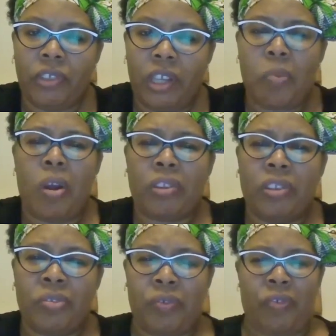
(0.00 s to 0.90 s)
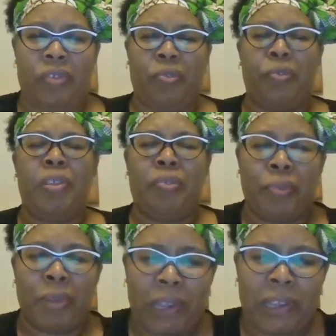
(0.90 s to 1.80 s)
He walked this earth for
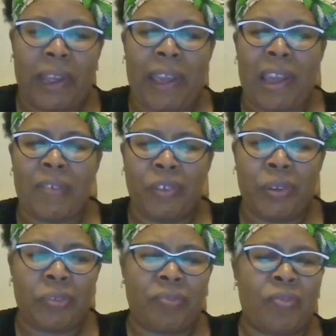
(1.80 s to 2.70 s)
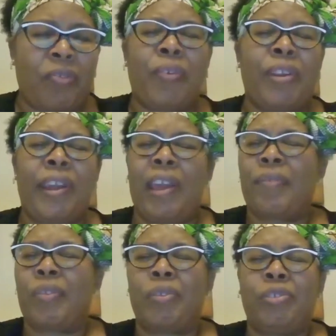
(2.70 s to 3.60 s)
33 and a half years. For three and a
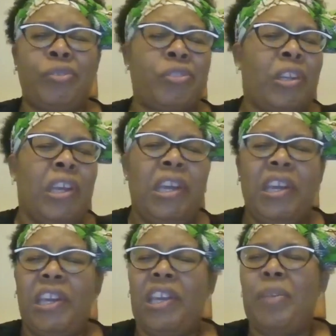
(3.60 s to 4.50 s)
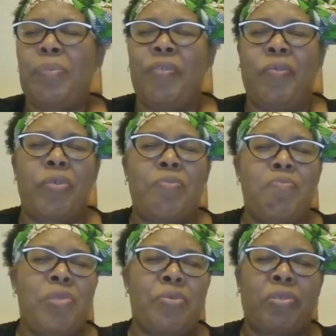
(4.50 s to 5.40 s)
half of those years, he performed
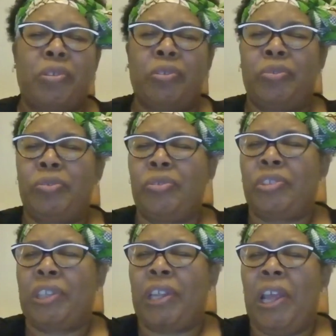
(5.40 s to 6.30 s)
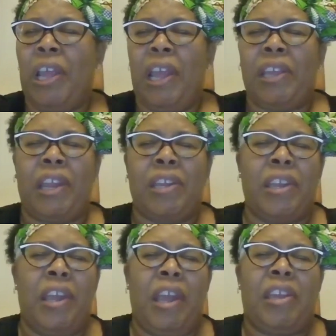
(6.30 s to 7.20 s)
miracles and and
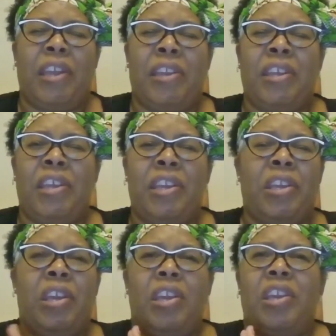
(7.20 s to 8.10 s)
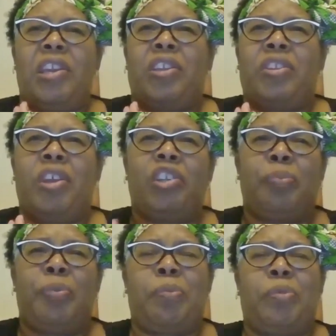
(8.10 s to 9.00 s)
and and, and he he
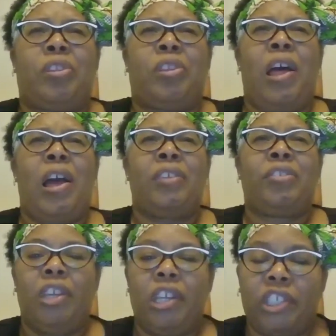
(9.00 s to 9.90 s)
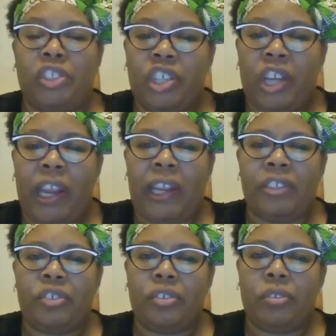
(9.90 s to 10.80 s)
touched people's lives. He
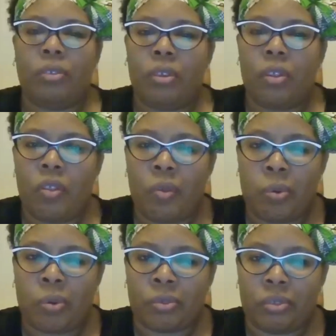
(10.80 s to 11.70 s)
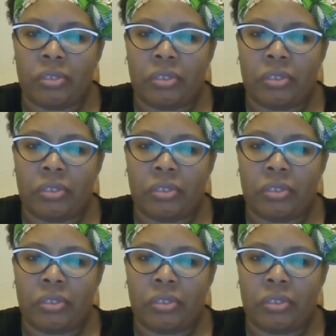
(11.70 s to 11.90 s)
changed the world.